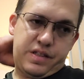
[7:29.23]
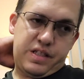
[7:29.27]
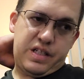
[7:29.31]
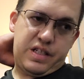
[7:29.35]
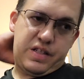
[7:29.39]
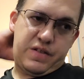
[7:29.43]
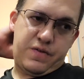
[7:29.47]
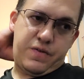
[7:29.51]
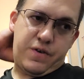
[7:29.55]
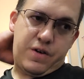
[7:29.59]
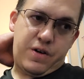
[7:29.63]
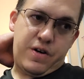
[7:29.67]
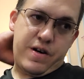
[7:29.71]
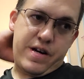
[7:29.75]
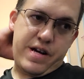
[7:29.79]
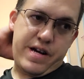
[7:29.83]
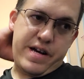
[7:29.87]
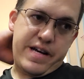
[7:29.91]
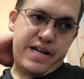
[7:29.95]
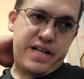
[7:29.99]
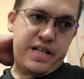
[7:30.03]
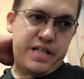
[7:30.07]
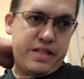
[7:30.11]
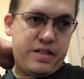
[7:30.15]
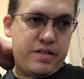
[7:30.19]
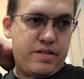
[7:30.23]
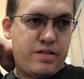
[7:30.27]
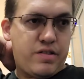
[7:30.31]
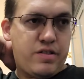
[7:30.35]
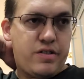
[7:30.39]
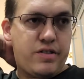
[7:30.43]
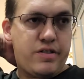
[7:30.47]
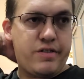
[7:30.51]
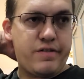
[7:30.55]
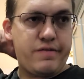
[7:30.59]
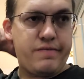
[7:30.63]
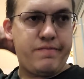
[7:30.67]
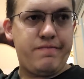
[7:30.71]
As far
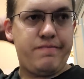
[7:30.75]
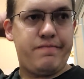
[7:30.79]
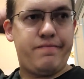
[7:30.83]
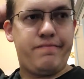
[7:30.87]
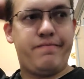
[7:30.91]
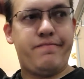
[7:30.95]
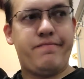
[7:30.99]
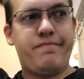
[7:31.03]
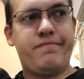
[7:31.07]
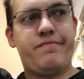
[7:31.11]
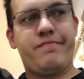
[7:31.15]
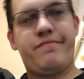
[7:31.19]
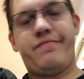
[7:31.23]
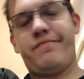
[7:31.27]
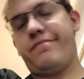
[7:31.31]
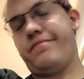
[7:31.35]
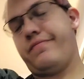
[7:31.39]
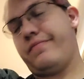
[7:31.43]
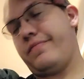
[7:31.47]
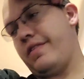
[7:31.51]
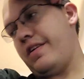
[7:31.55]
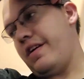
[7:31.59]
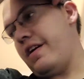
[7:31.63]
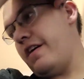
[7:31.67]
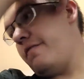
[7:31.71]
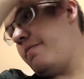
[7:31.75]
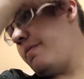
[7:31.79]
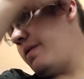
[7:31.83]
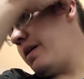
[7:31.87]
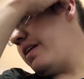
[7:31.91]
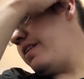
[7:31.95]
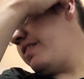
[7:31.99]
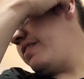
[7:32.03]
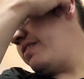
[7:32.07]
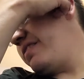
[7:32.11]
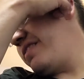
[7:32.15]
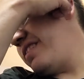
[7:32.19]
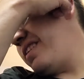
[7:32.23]
as
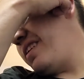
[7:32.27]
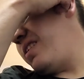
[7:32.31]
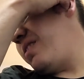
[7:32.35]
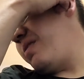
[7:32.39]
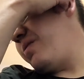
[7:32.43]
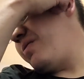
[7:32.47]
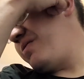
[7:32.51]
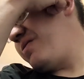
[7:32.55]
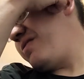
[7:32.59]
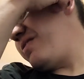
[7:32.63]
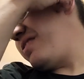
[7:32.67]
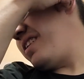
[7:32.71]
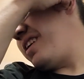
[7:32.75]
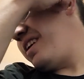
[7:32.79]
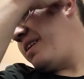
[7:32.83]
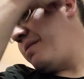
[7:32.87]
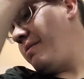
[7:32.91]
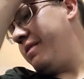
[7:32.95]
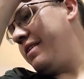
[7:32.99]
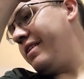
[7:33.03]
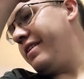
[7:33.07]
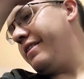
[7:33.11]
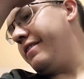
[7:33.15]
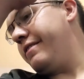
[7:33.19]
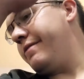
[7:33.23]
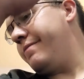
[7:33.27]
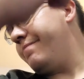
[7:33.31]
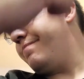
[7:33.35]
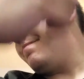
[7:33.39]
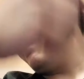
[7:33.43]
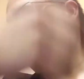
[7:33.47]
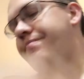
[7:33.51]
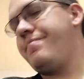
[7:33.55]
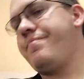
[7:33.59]
F-body stuff, I mean,